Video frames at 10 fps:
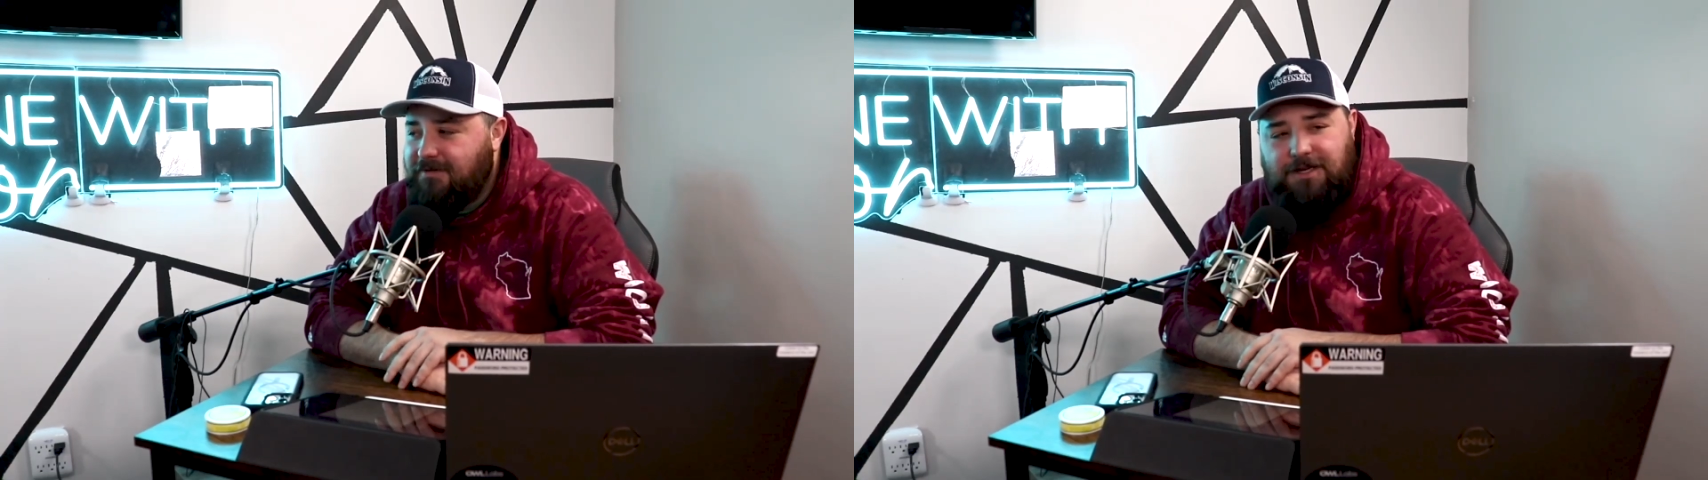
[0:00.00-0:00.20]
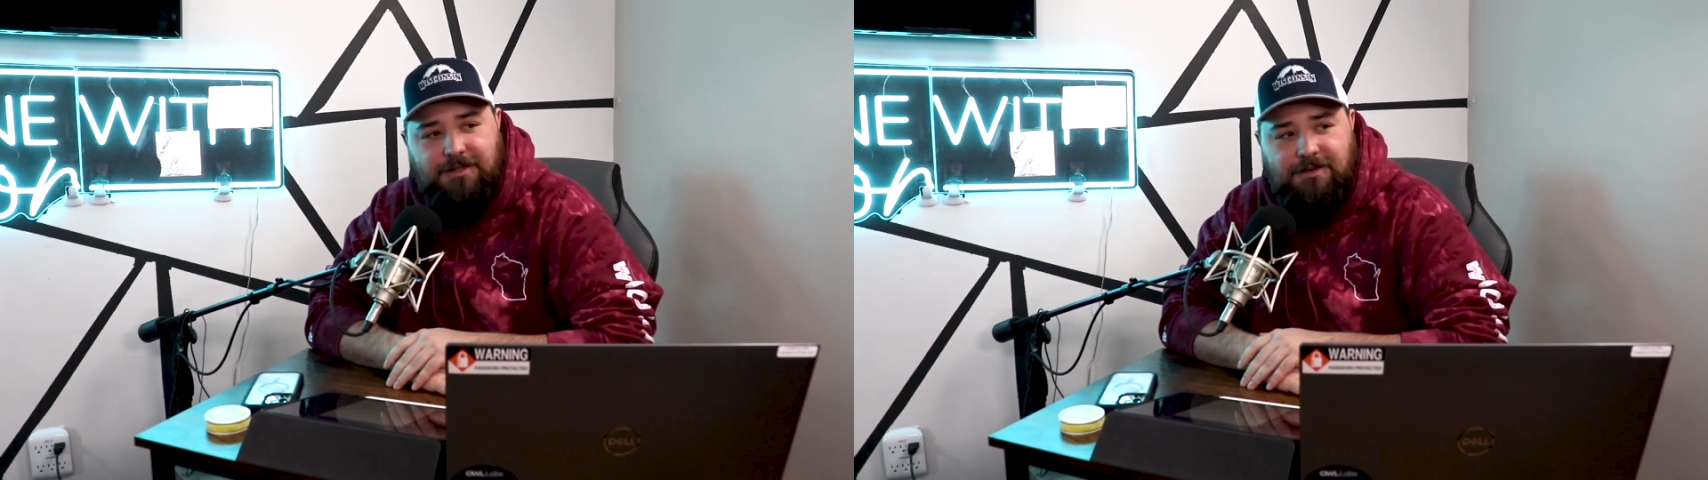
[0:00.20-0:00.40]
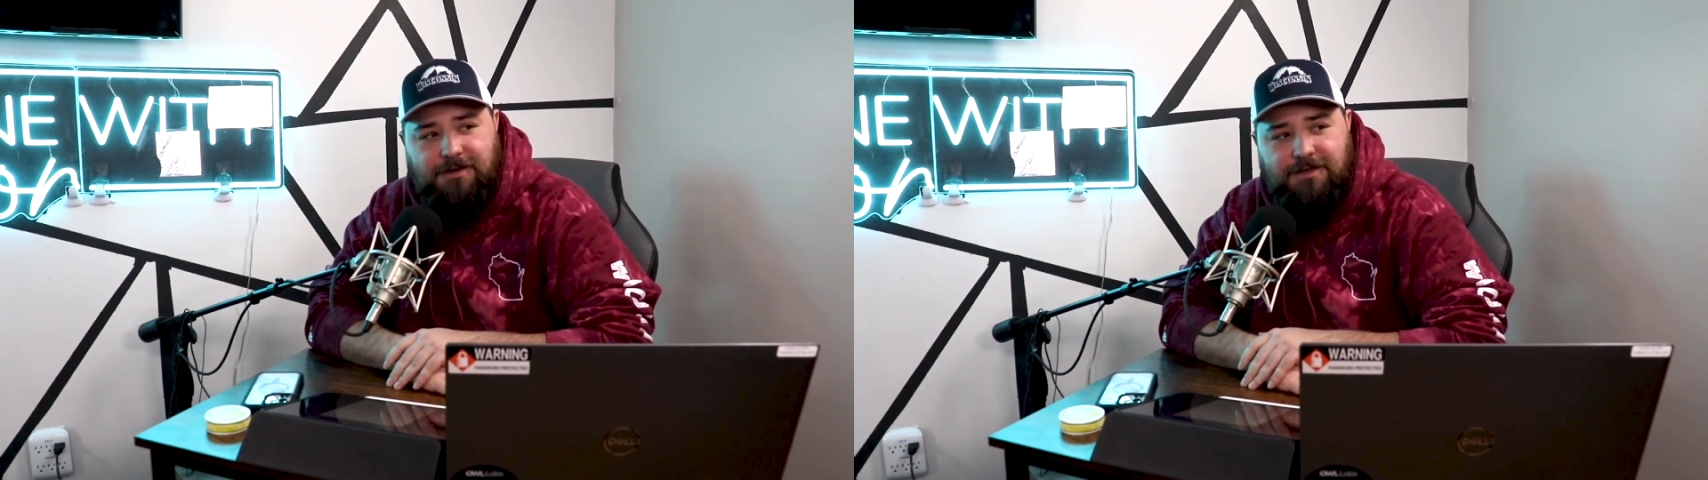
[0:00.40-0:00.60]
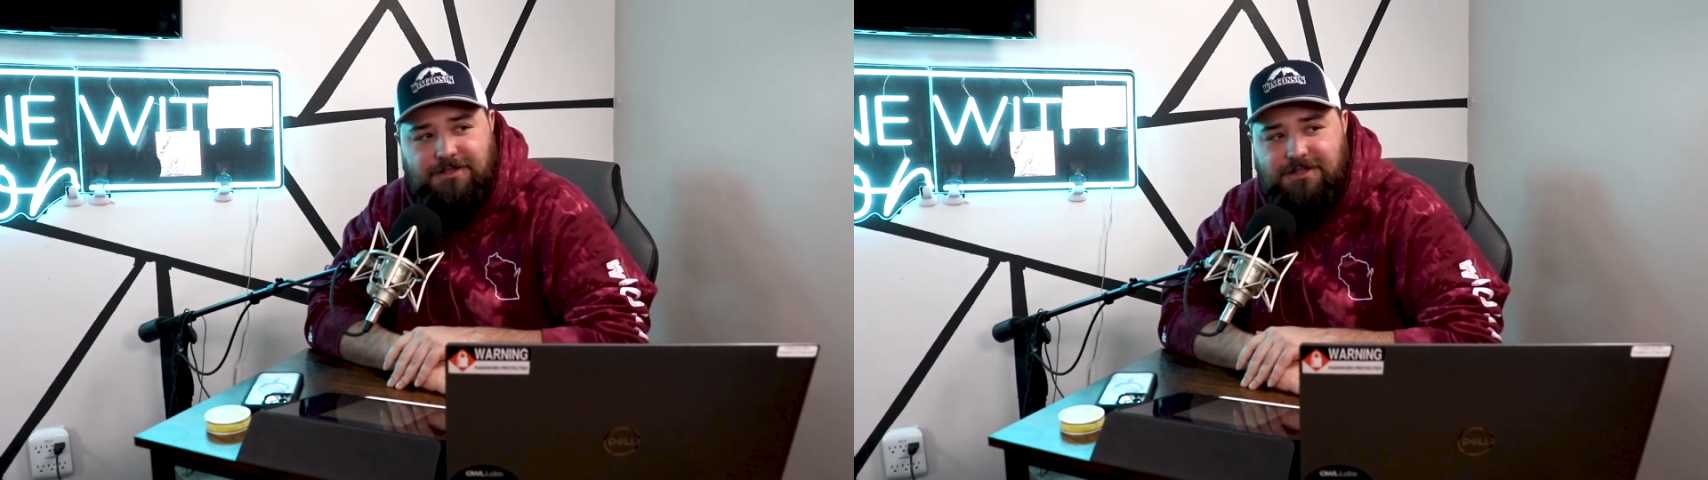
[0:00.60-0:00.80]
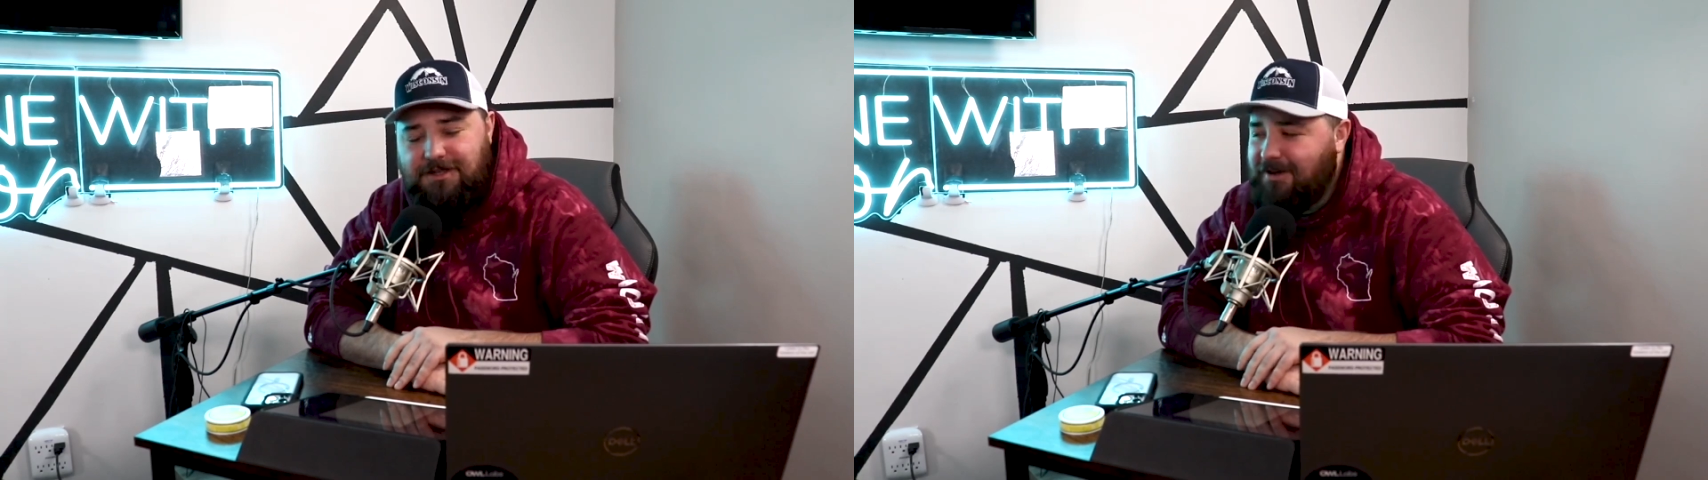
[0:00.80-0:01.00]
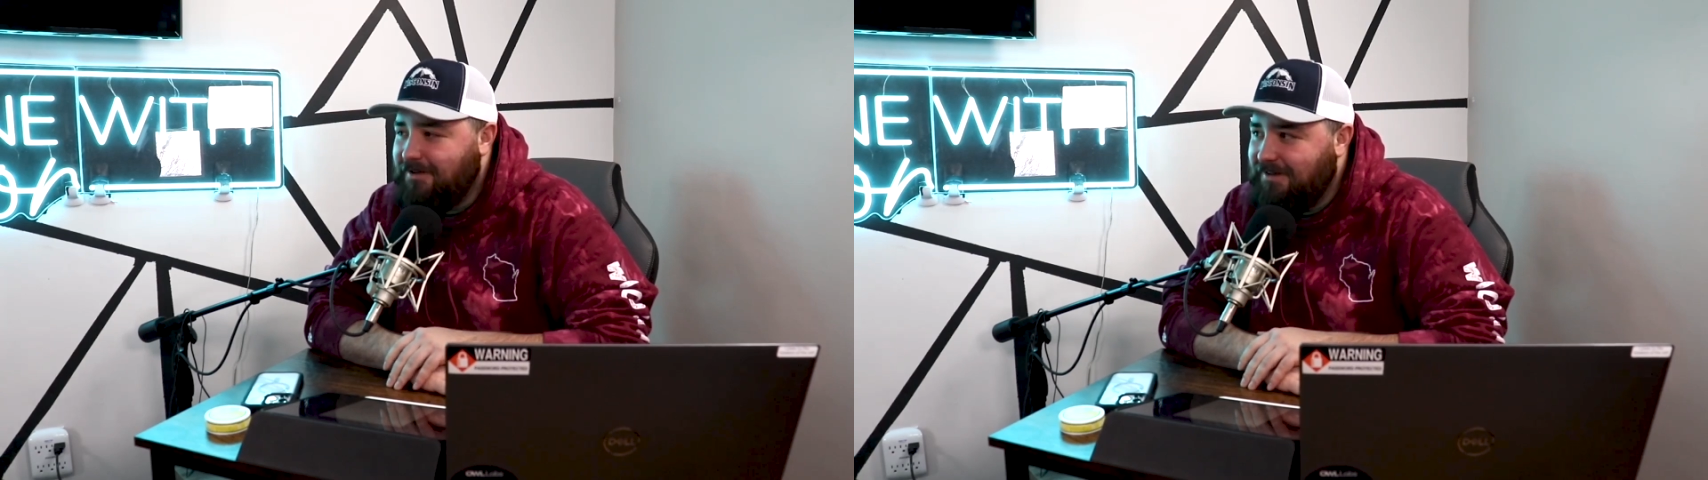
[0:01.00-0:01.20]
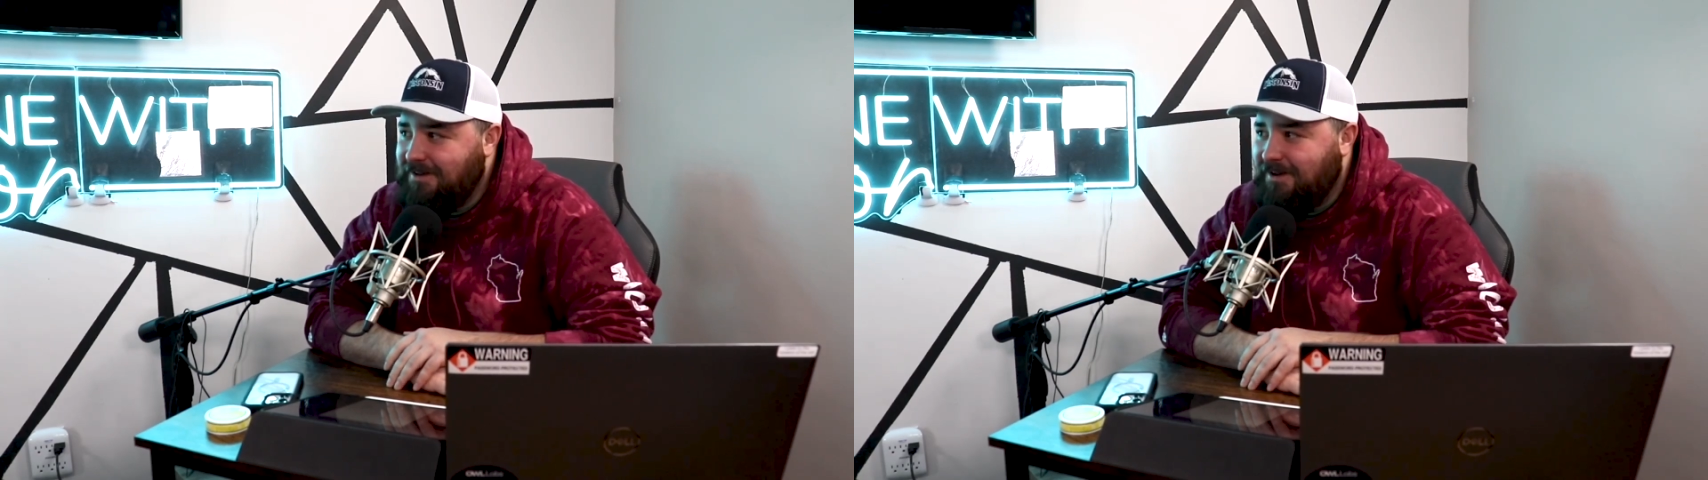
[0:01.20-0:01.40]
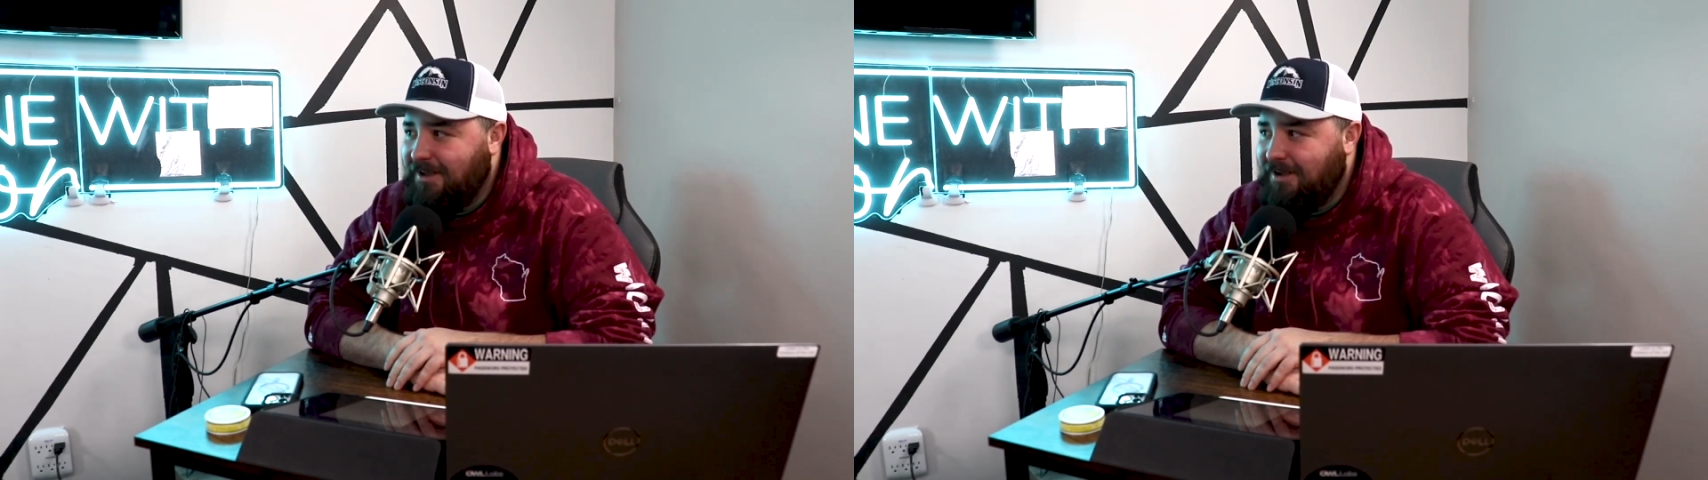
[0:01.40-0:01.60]
got the cookies in the oven.
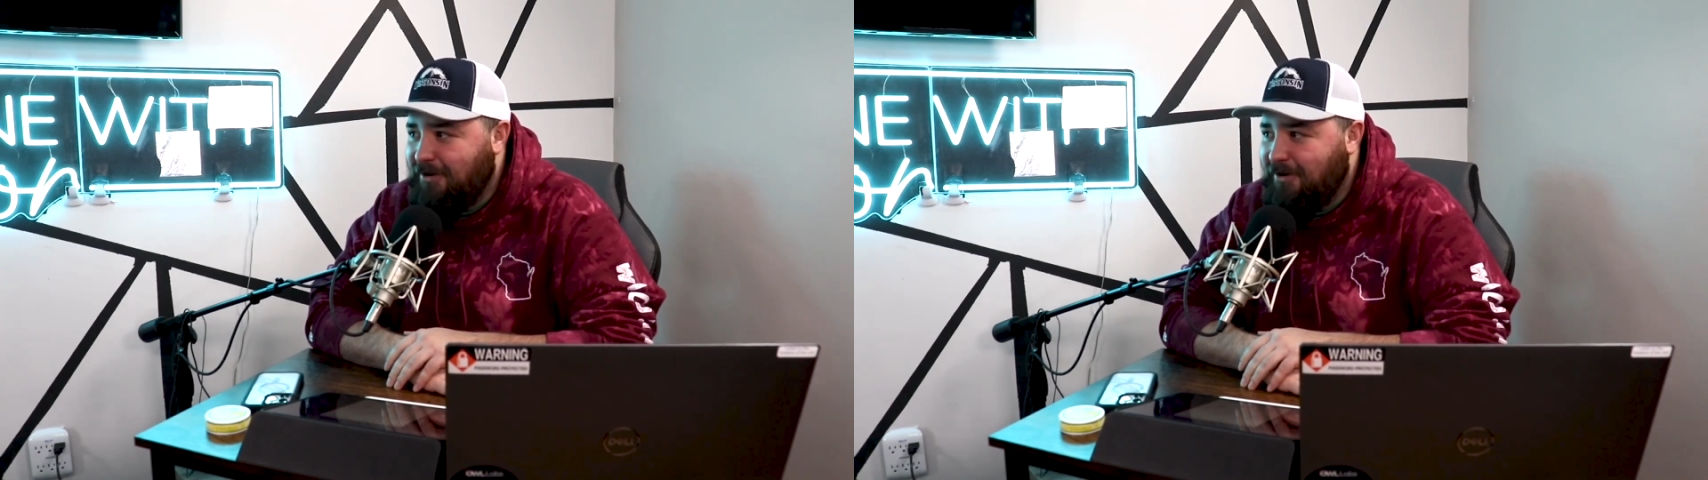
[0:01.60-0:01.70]
You're like,